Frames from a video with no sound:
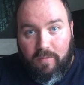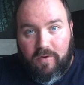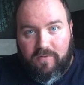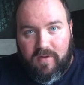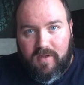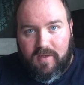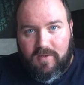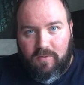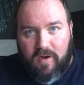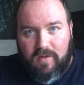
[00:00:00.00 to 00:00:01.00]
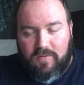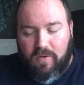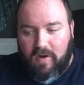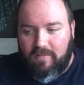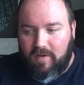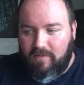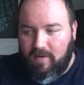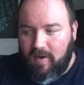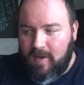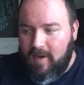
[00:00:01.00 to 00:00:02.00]
book reading as well as part of the
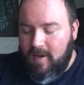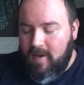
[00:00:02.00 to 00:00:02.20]
event.